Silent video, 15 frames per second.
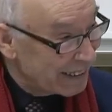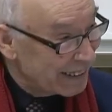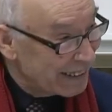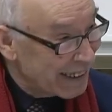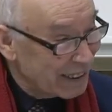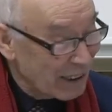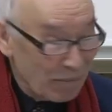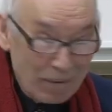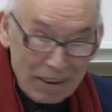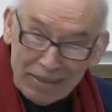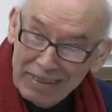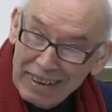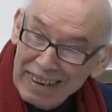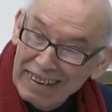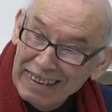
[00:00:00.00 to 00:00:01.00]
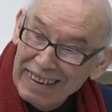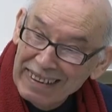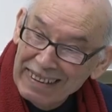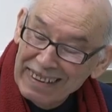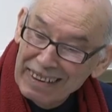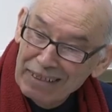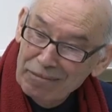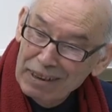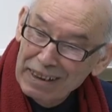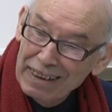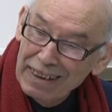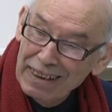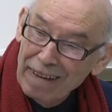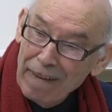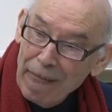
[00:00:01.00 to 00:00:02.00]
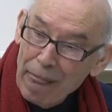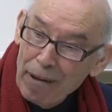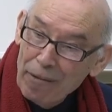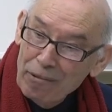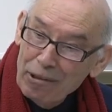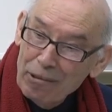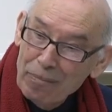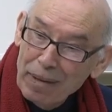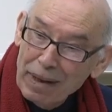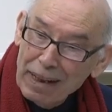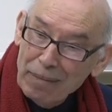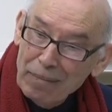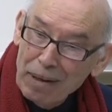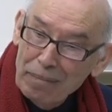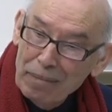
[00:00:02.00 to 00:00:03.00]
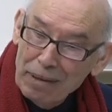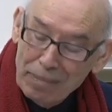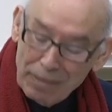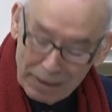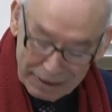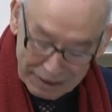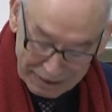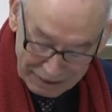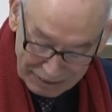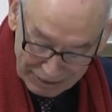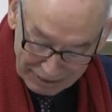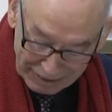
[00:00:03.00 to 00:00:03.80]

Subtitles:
said something very interesting with the Panama Papers.